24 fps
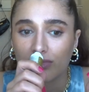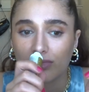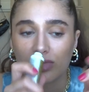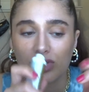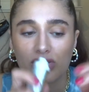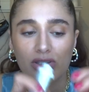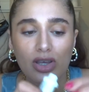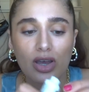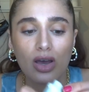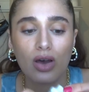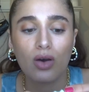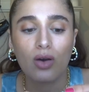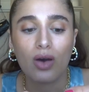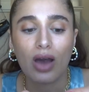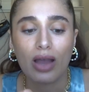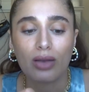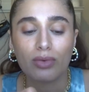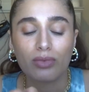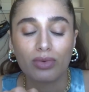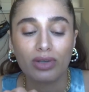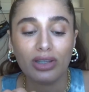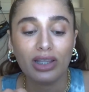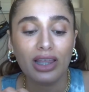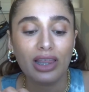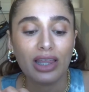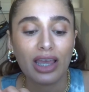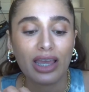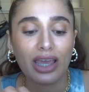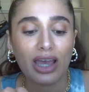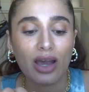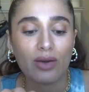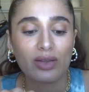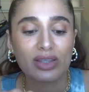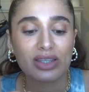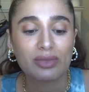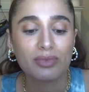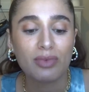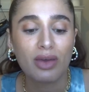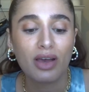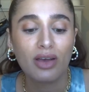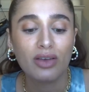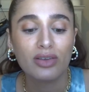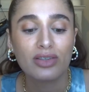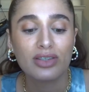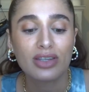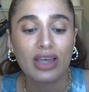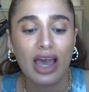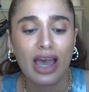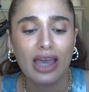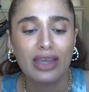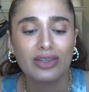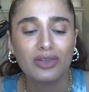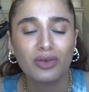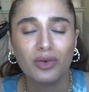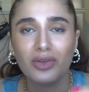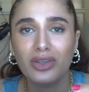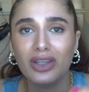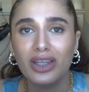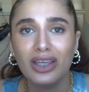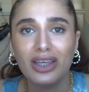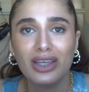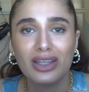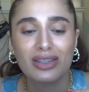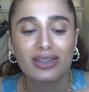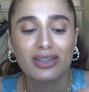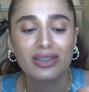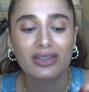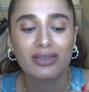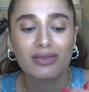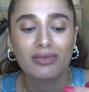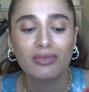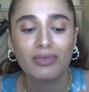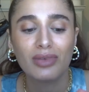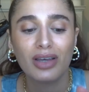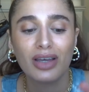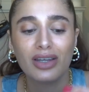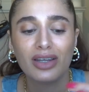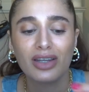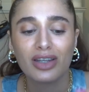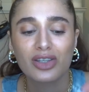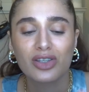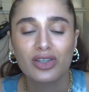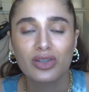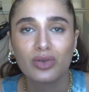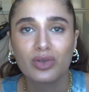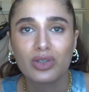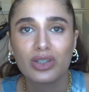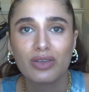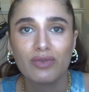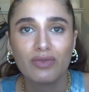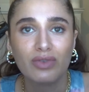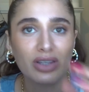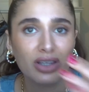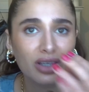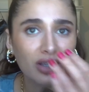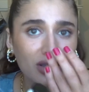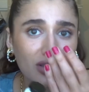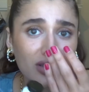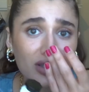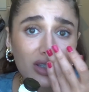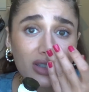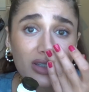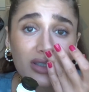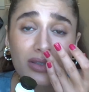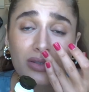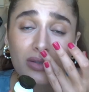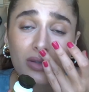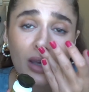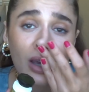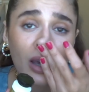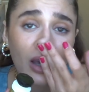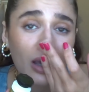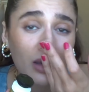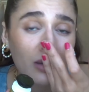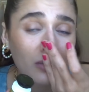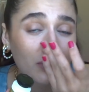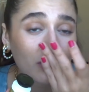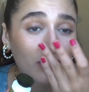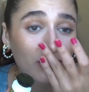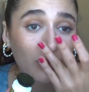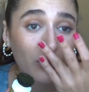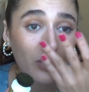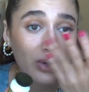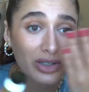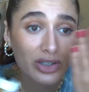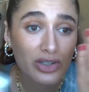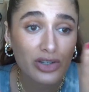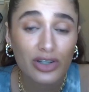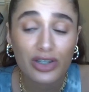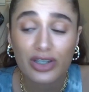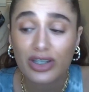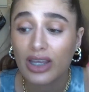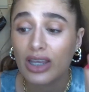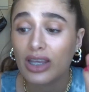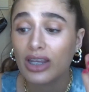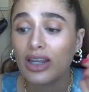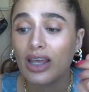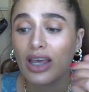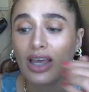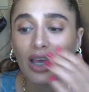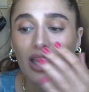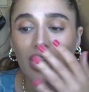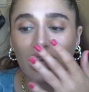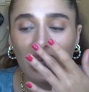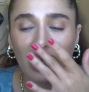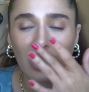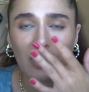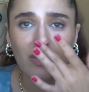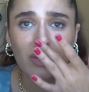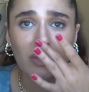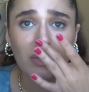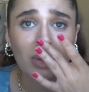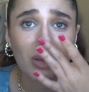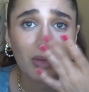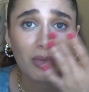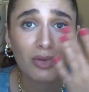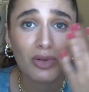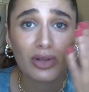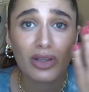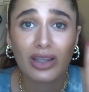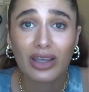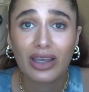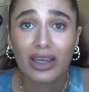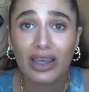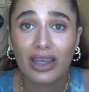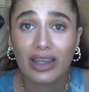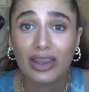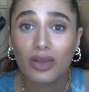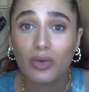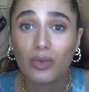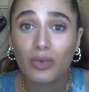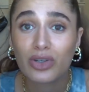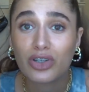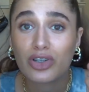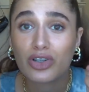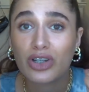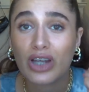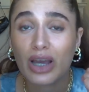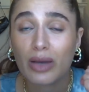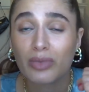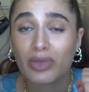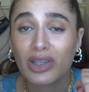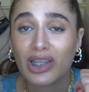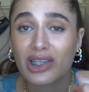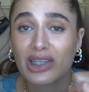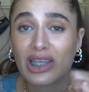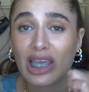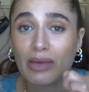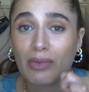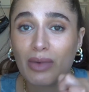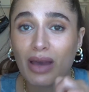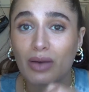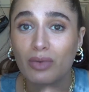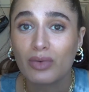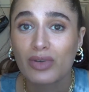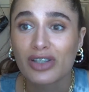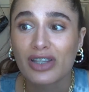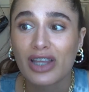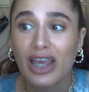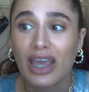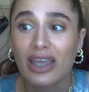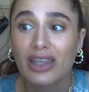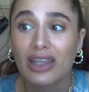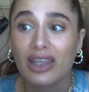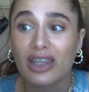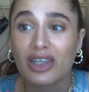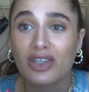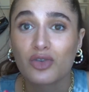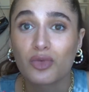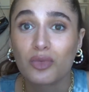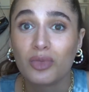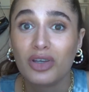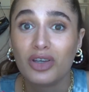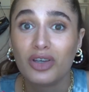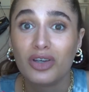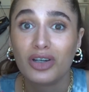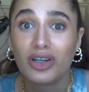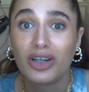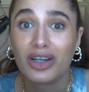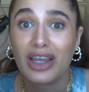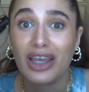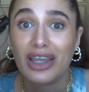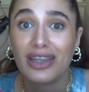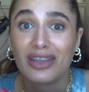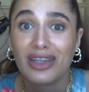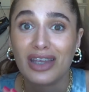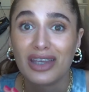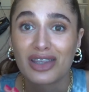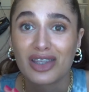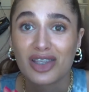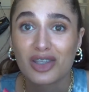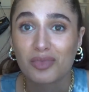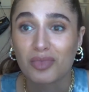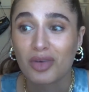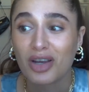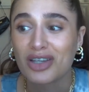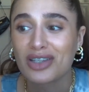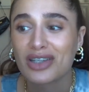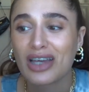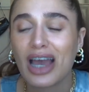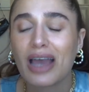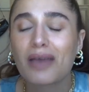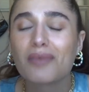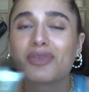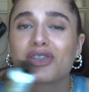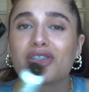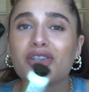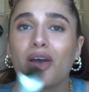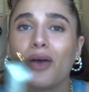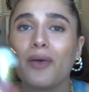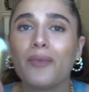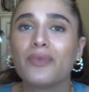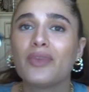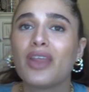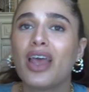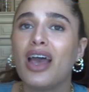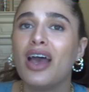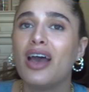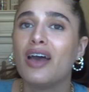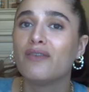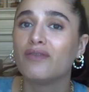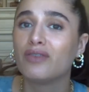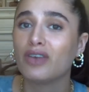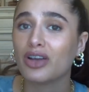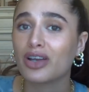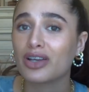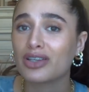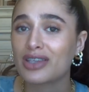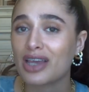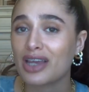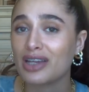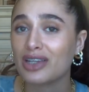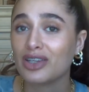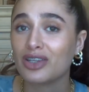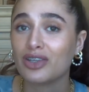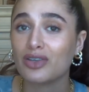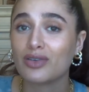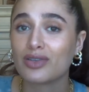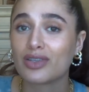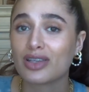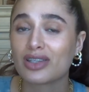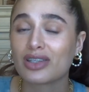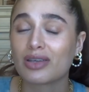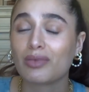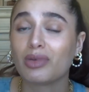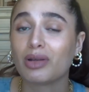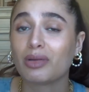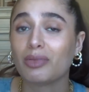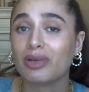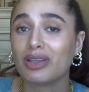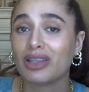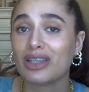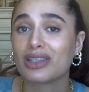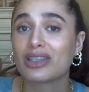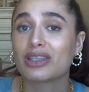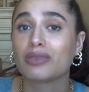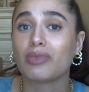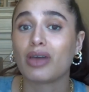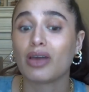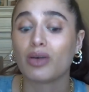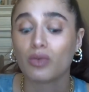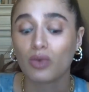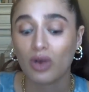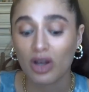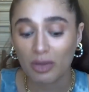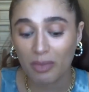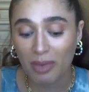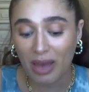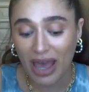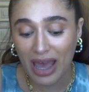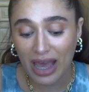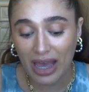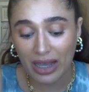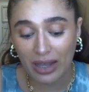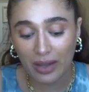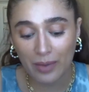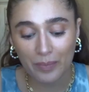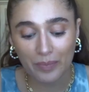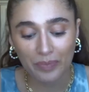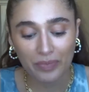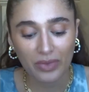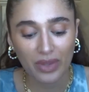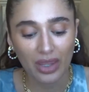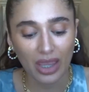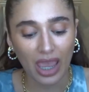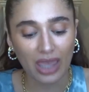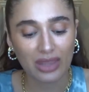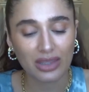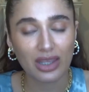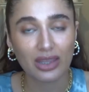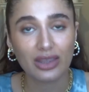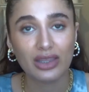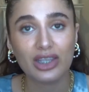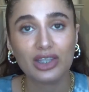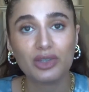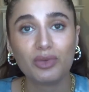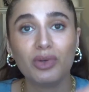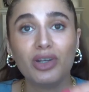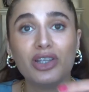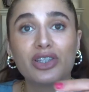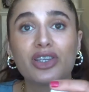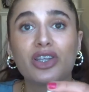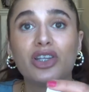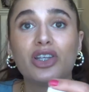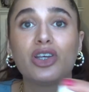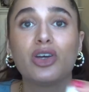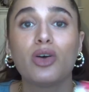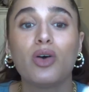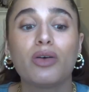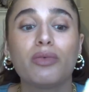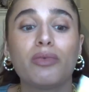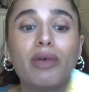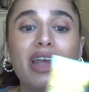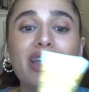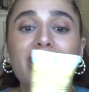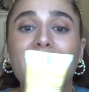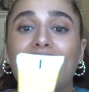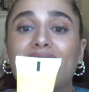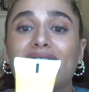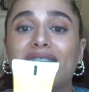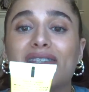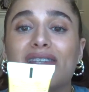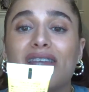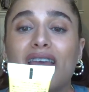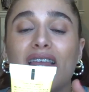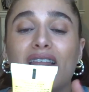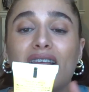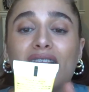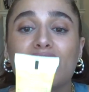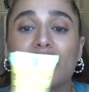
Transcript: So I really like how it smells. I don't think it's an exclusively winter scent. Even people in the wintertime when this came out were saying that this would be good in like the springtime. So very excited to use this. I'm gonna put this in my work bag. And then this one is gonna go on my nightstand.